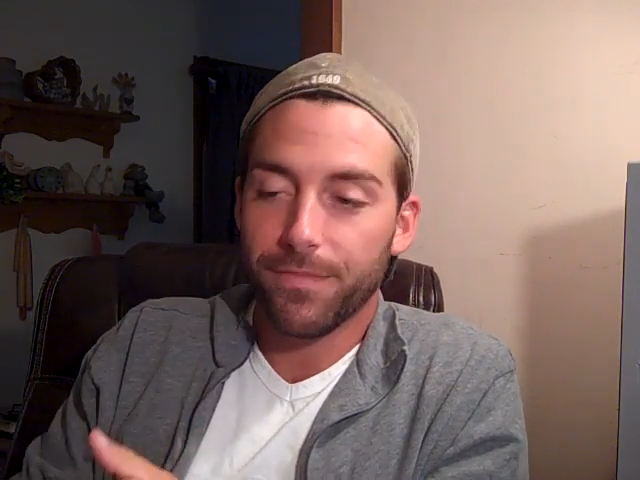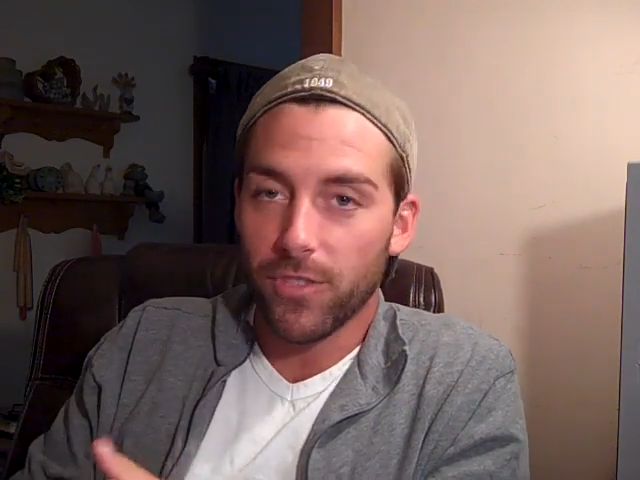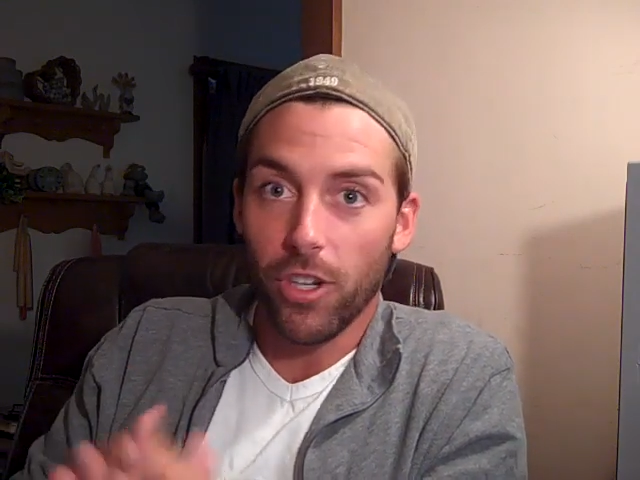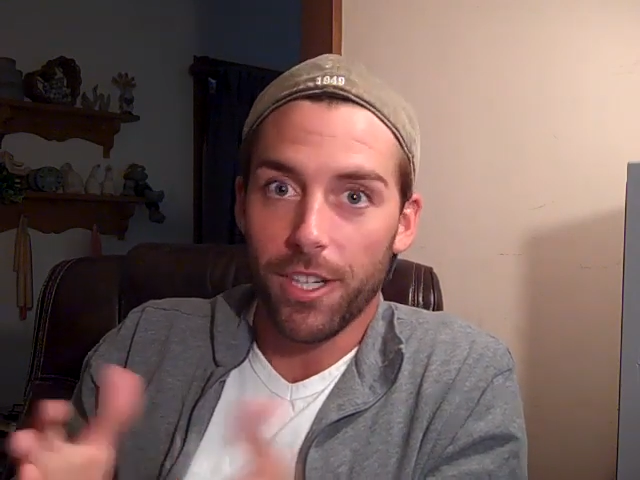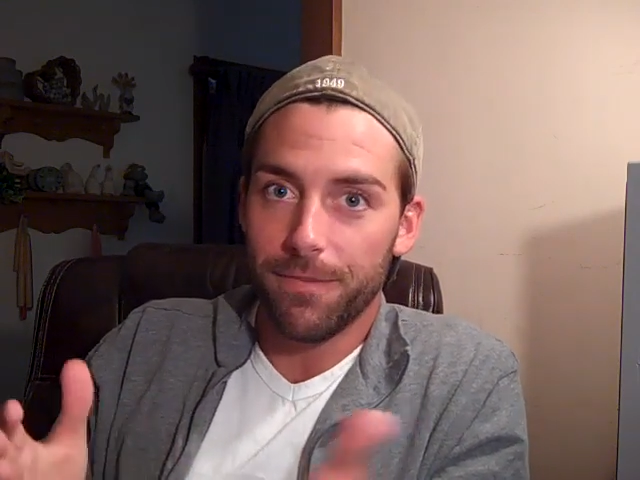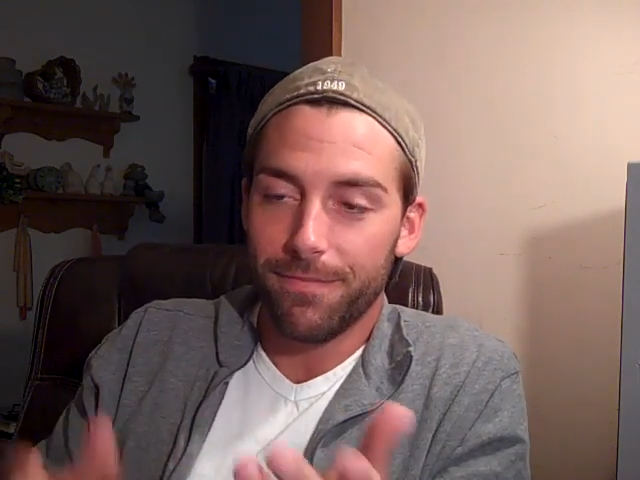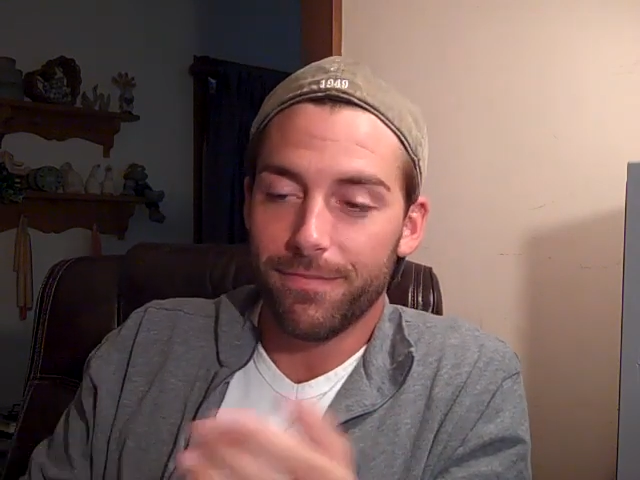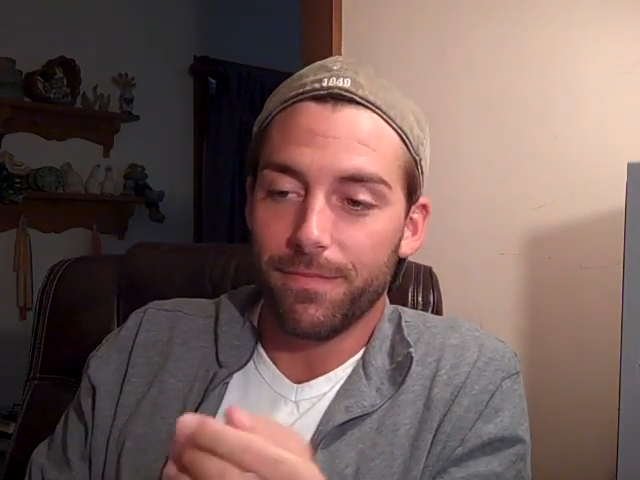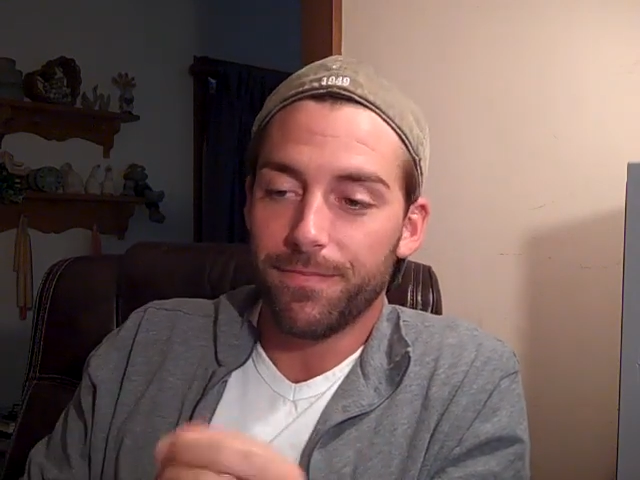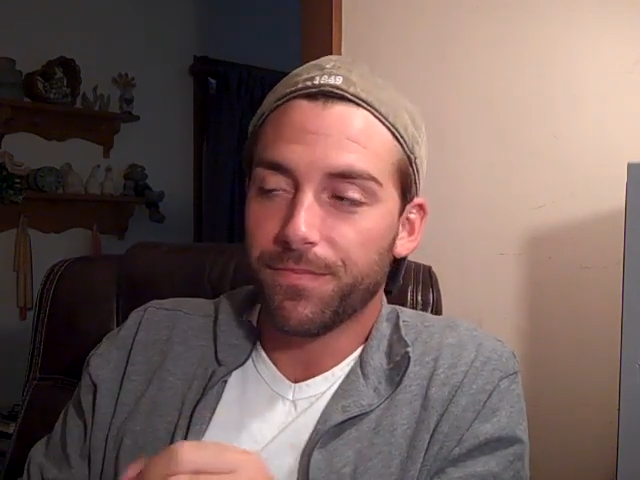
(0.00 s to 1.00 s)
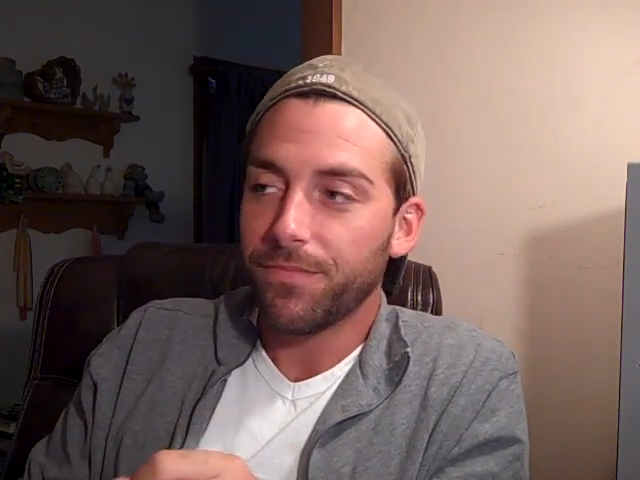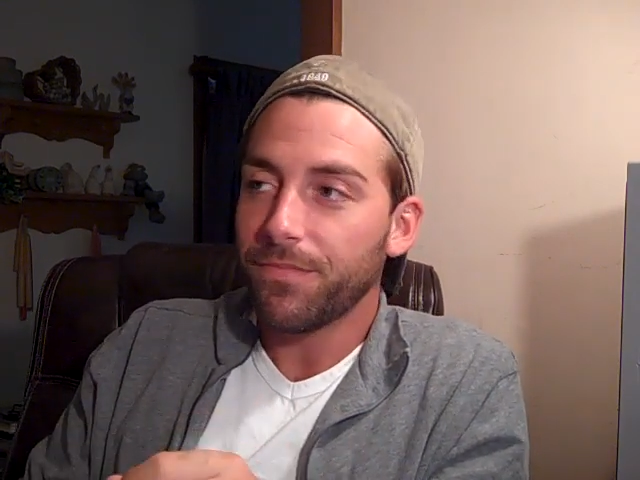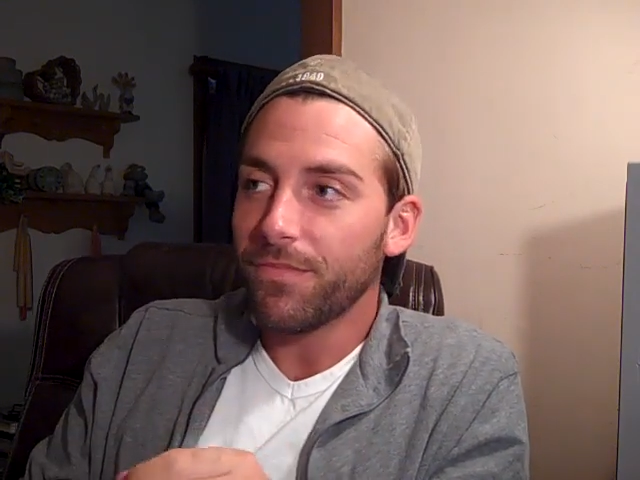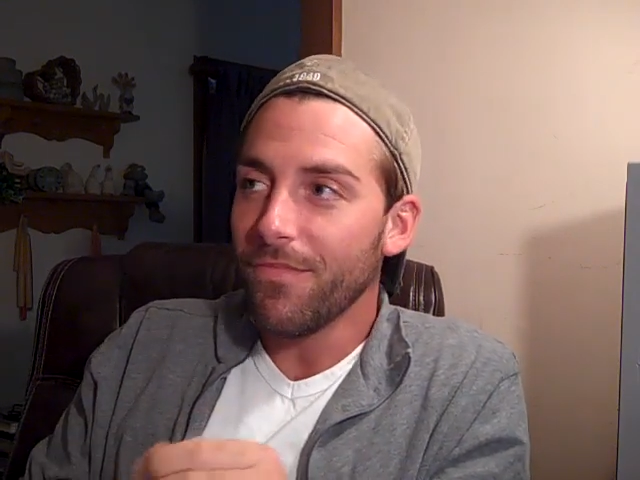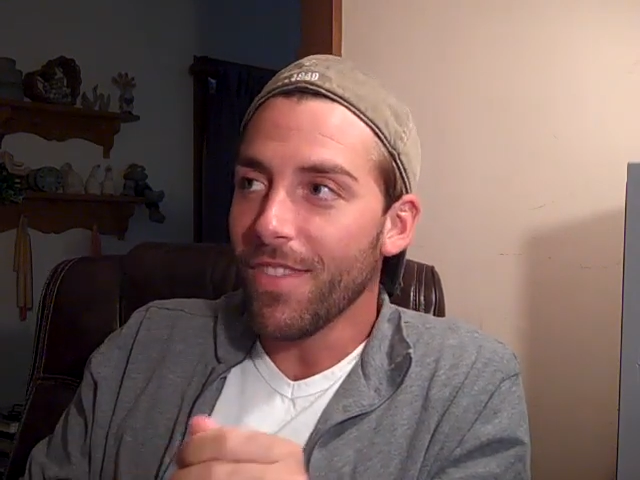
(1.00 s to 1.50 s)
Sorry.
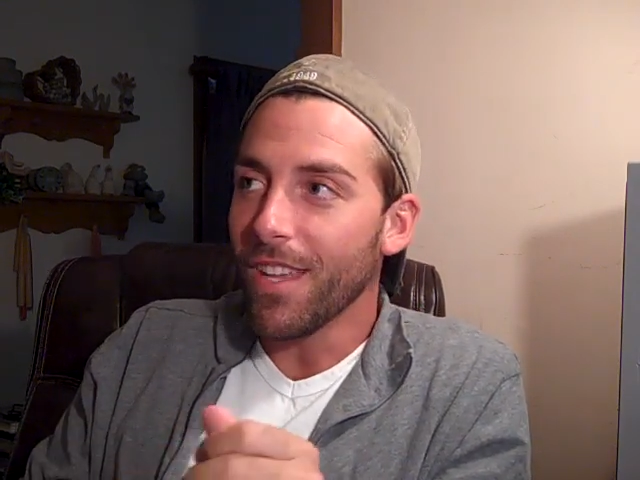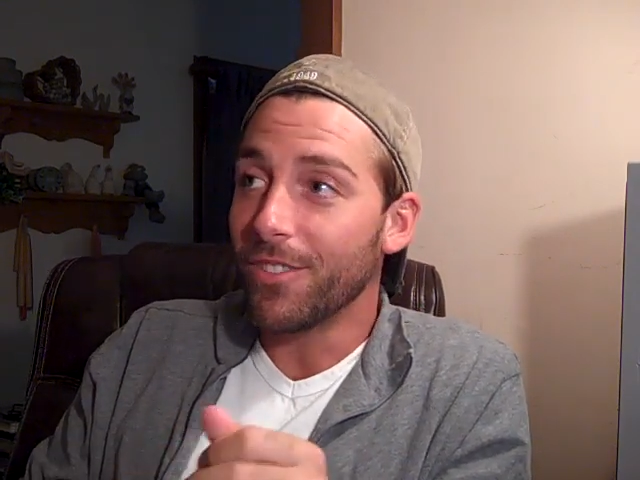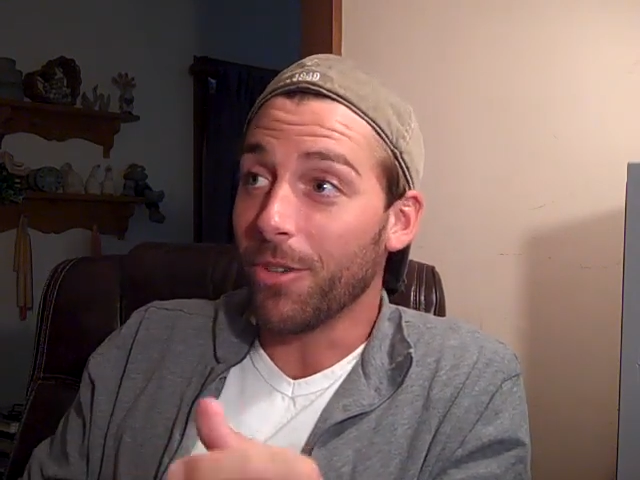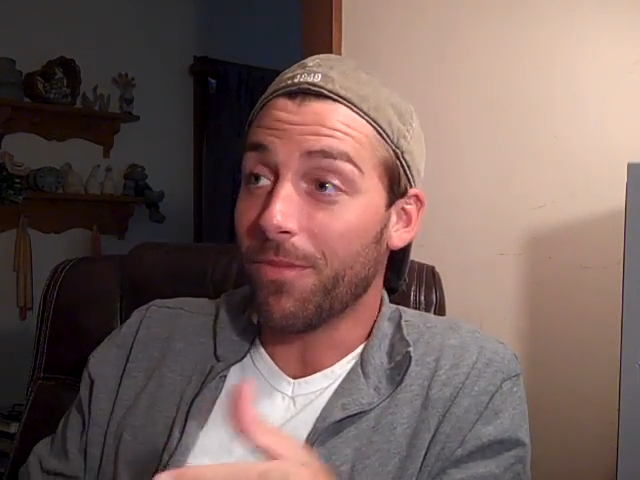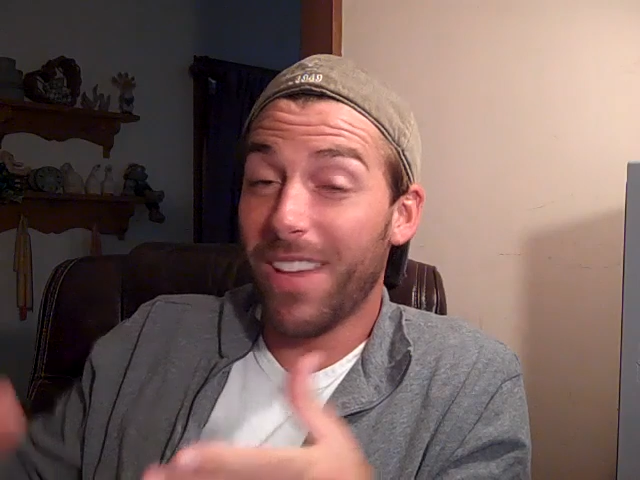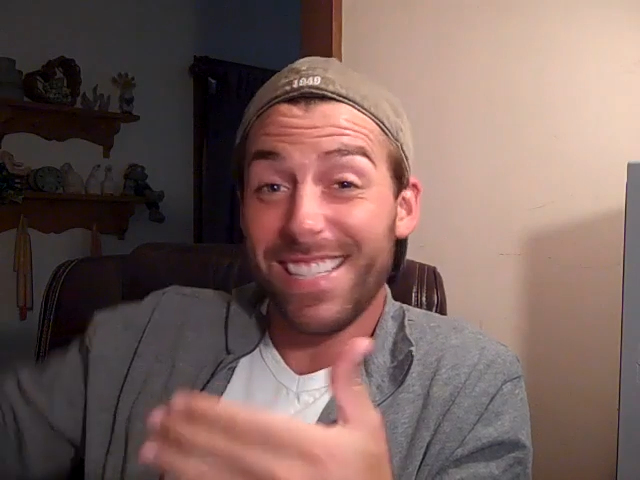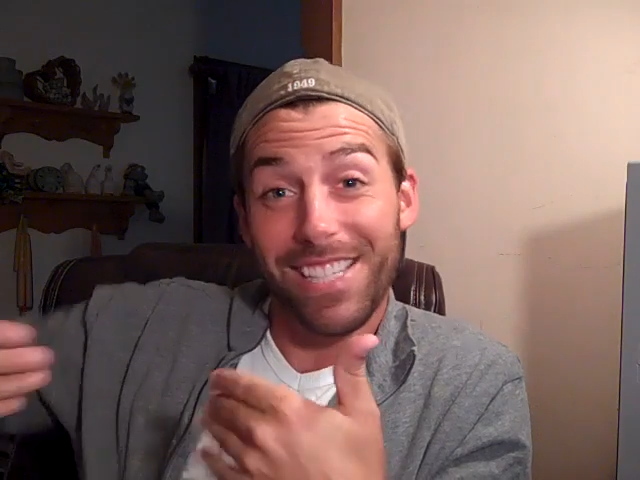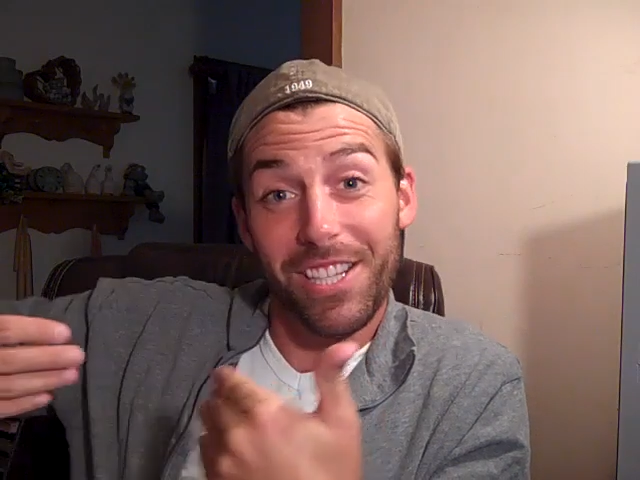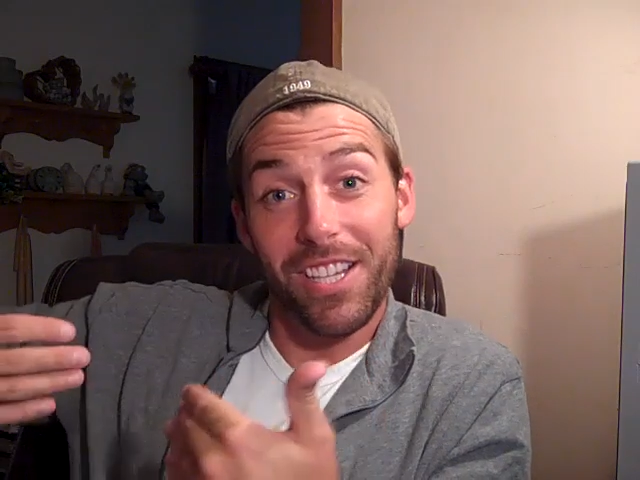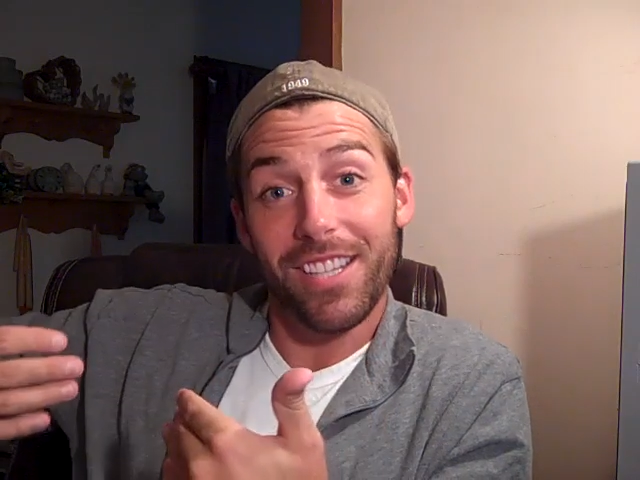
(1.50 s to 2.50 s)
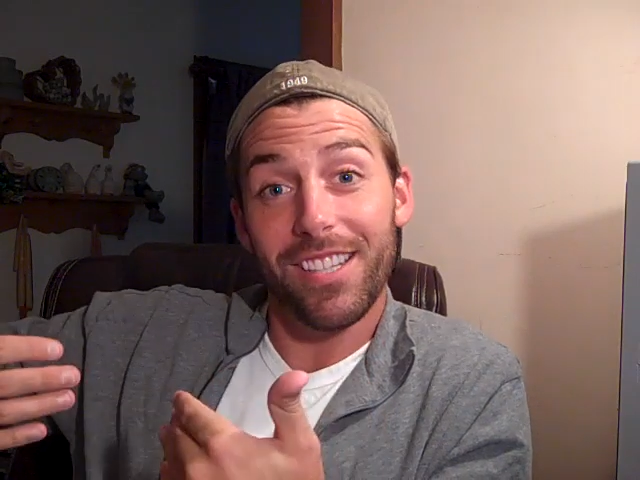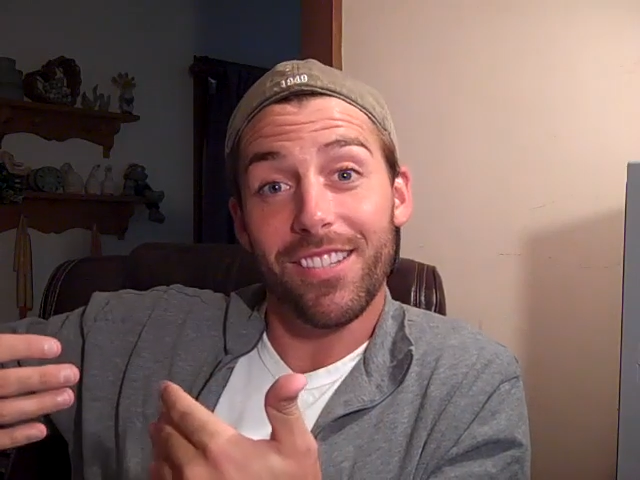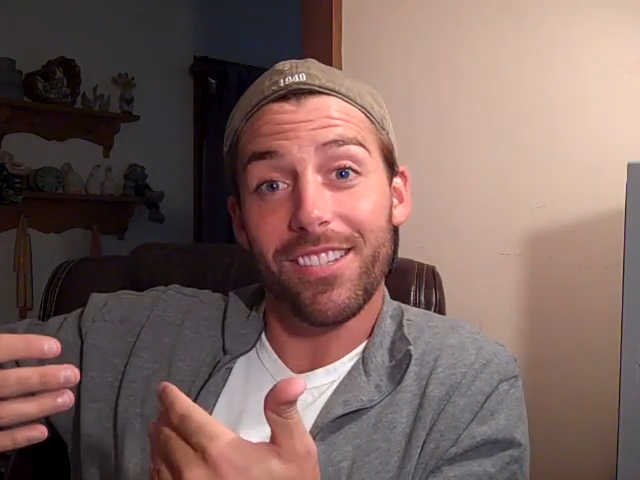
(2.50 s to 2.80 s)
So I'm facing the,